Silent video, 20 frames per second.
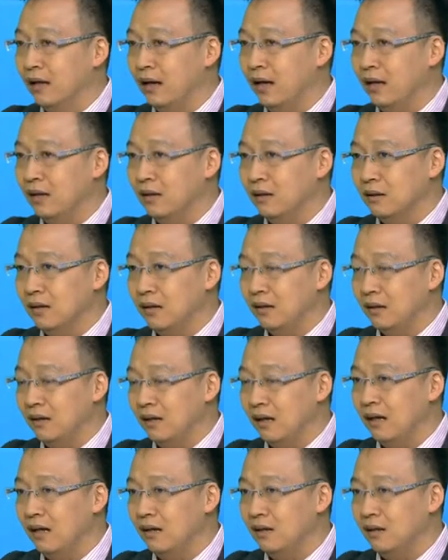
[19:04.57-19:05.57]
And
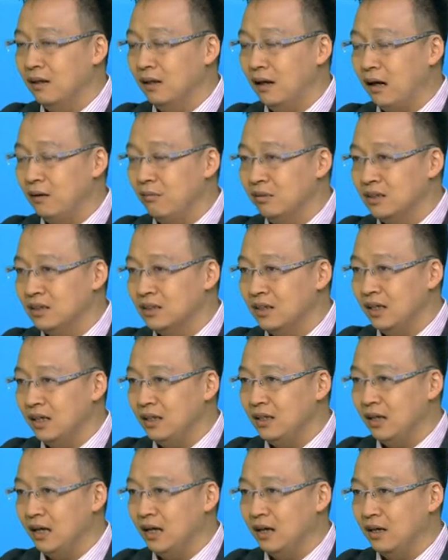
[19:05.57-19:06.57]
I would
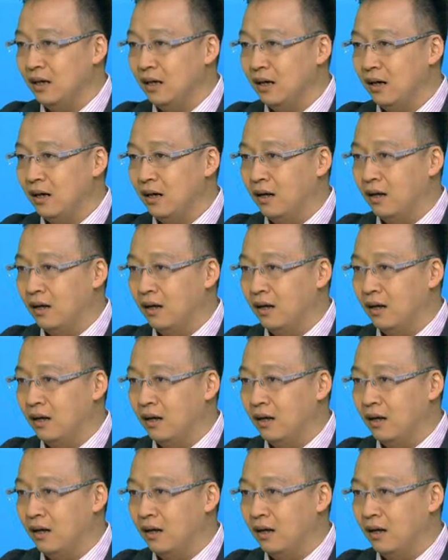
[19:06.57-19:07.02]
say that